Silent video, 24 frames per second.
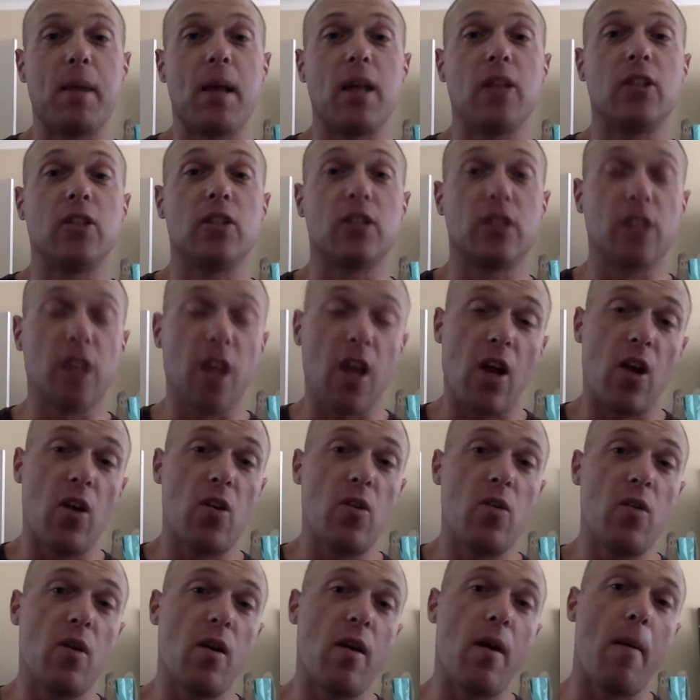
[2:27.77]

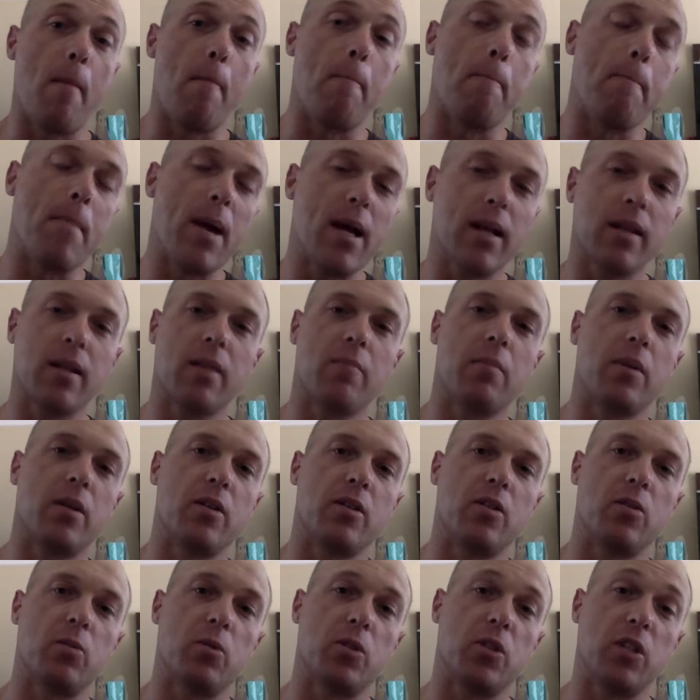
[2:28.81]
So make the
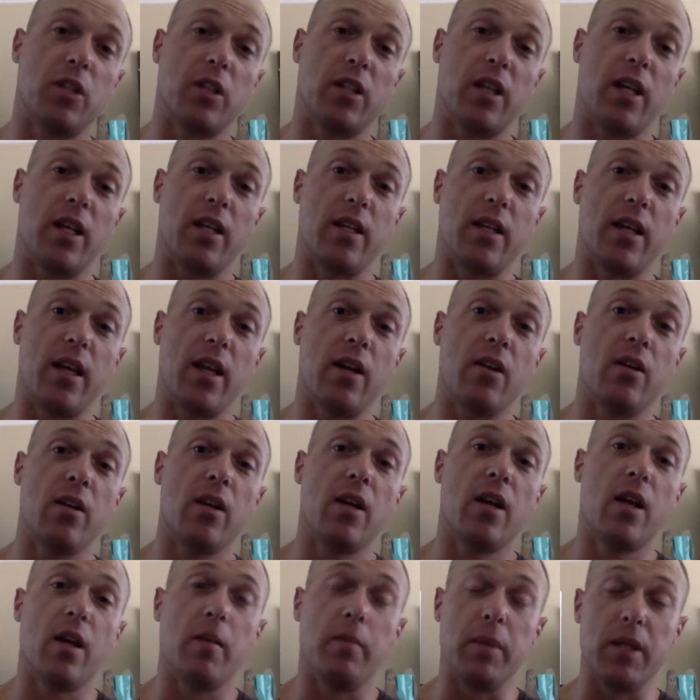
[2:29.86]
most of what you can. Now,
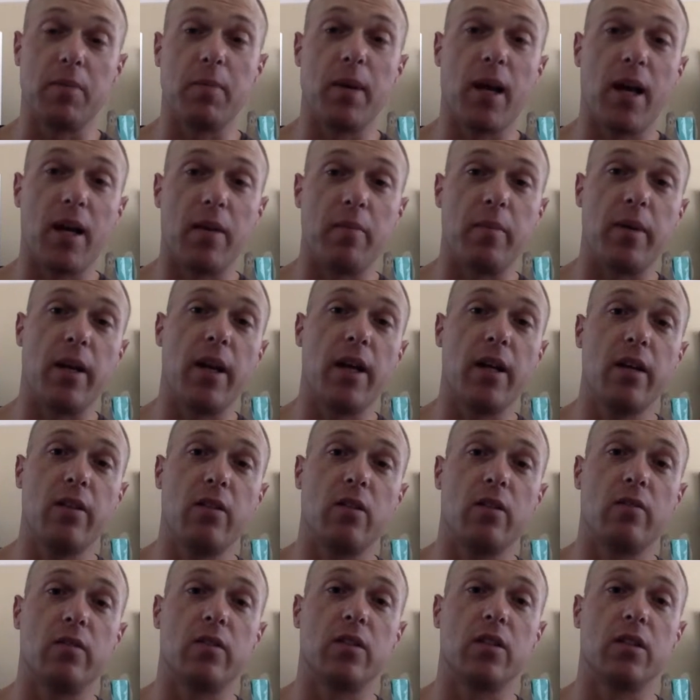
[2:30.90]
be smart about it.
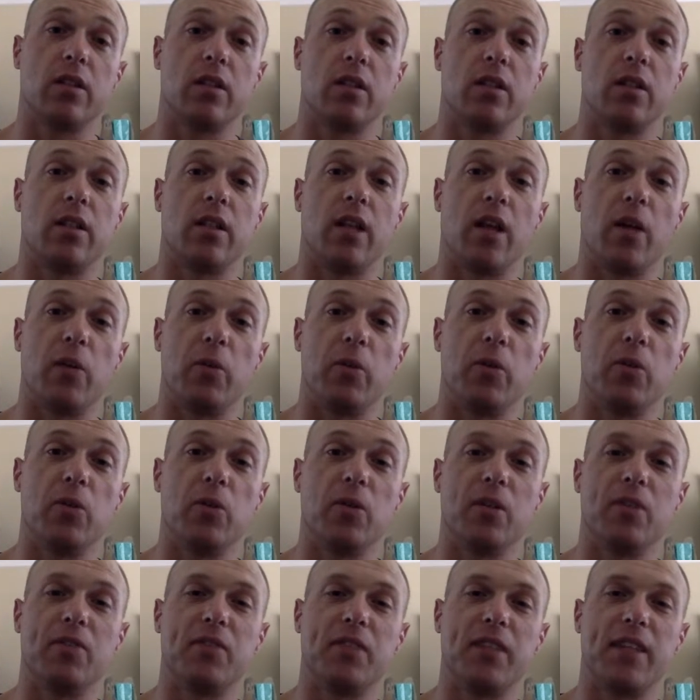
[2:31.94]
Obviously, we'd
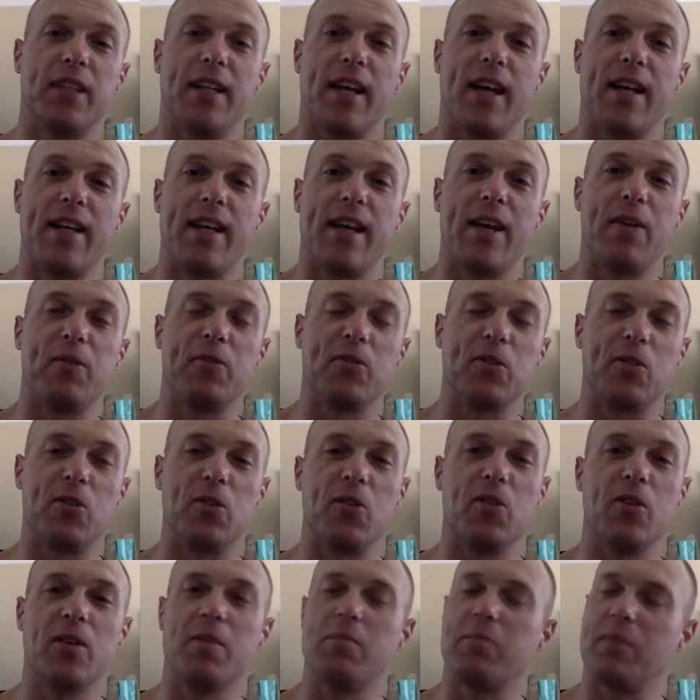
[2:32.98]
all love to get 8 hours a
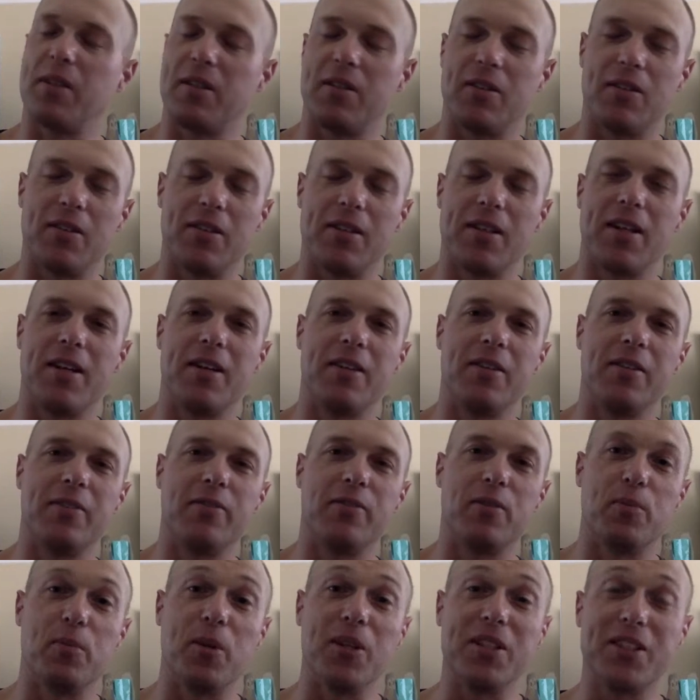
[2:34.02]
night, but I know
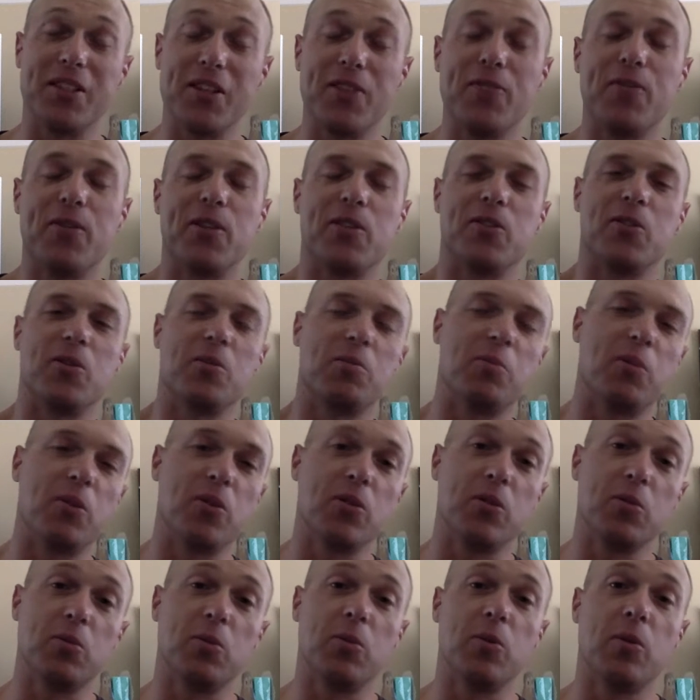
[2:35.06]
for myself that's not
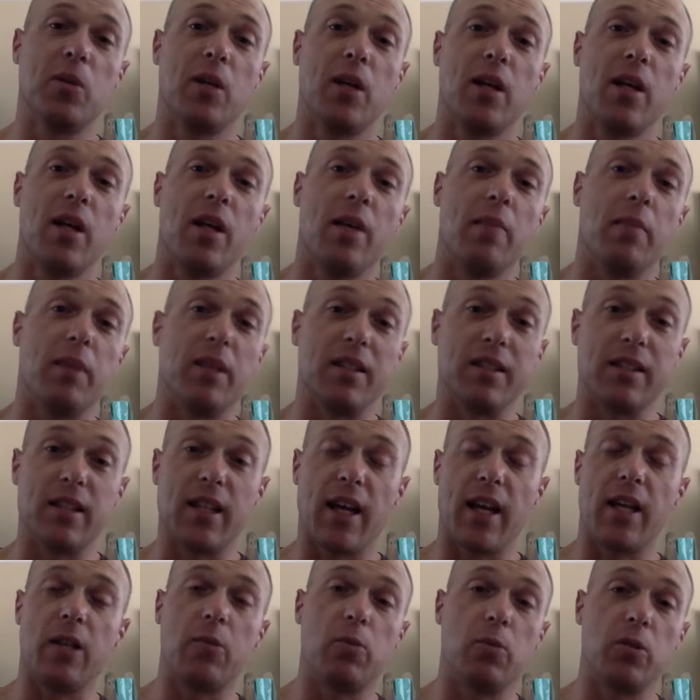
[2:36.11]
possible. But
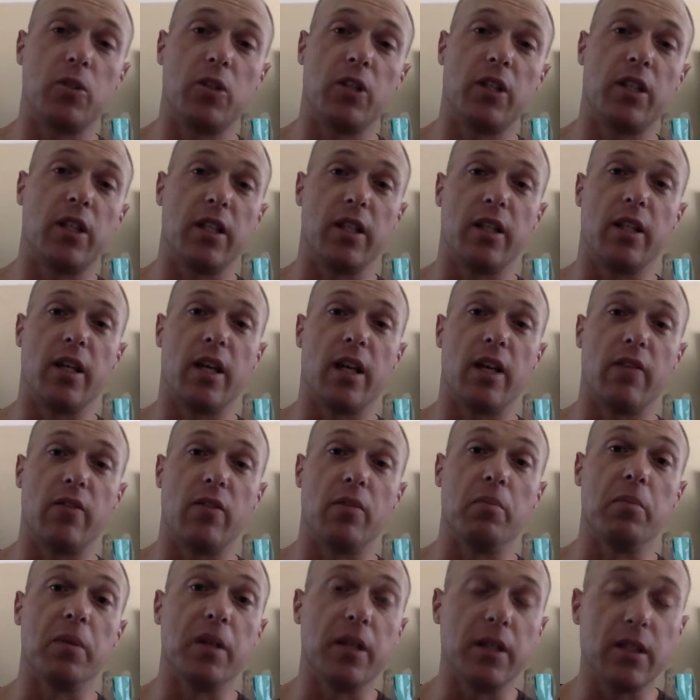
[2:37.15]
take what you can get. If
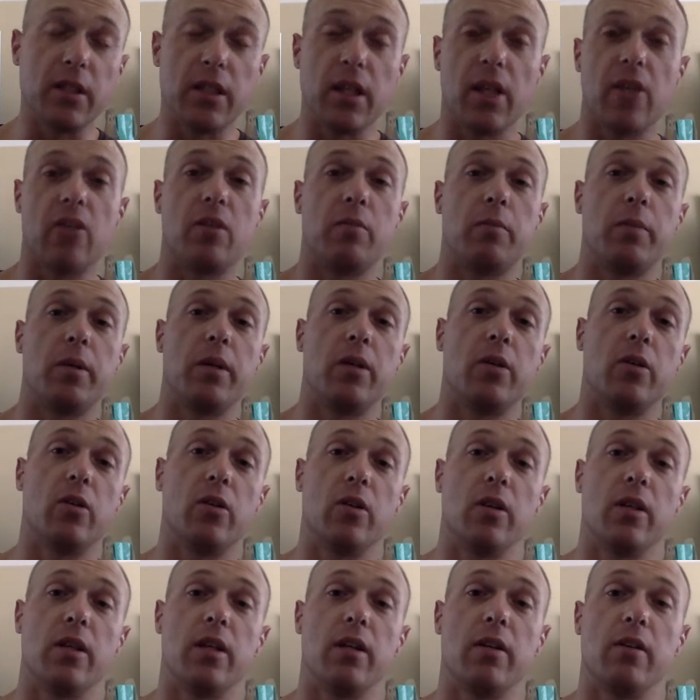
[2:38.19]
it means going to bed
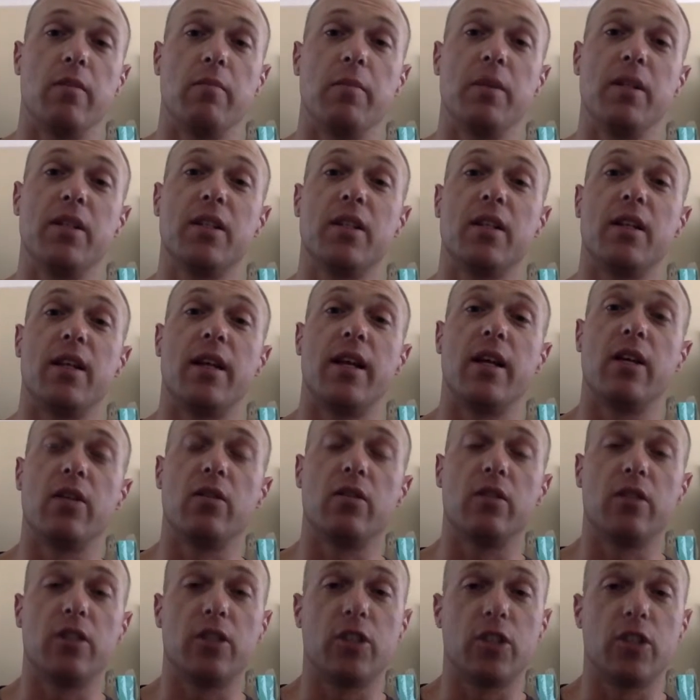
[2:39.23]
earlier and missing out
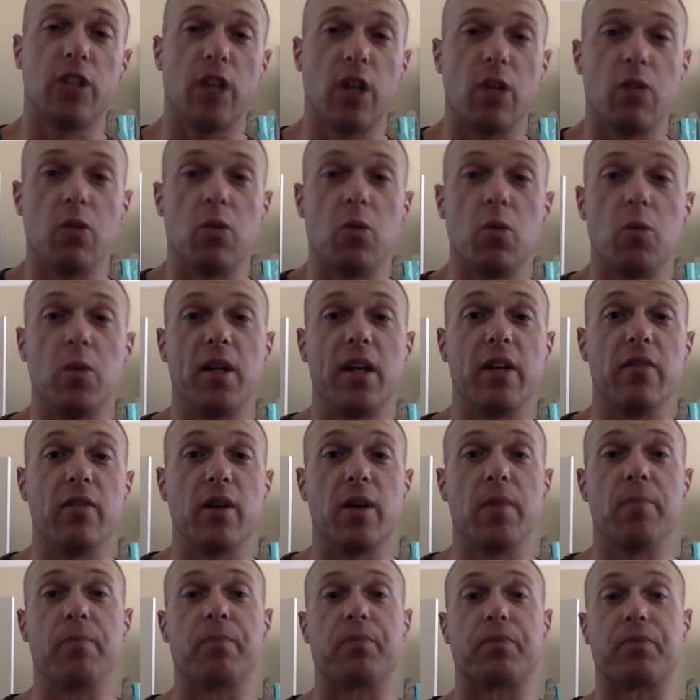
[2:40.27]
on a show or whatever,
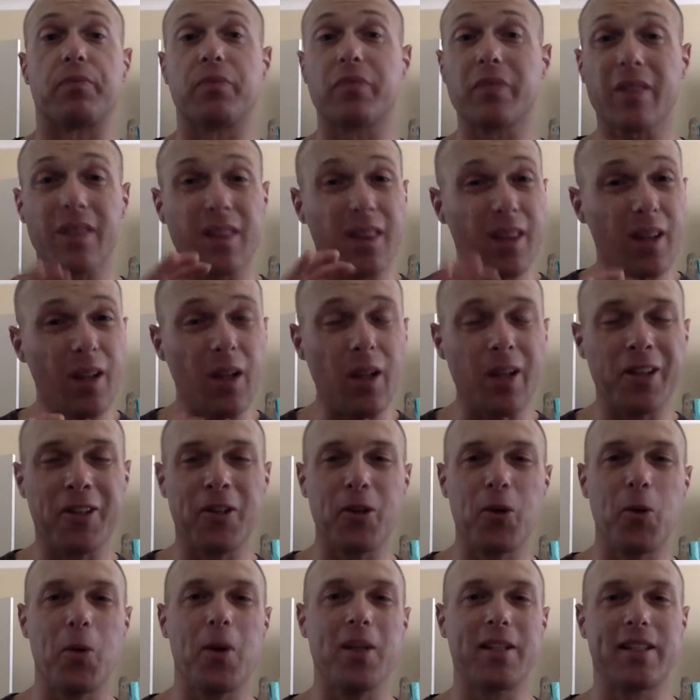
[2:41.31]
you
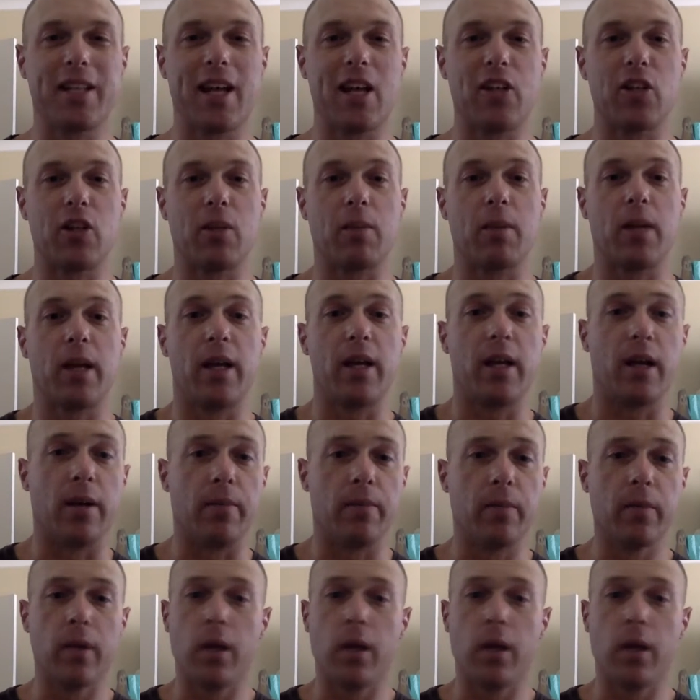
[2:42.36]
can always catch up later.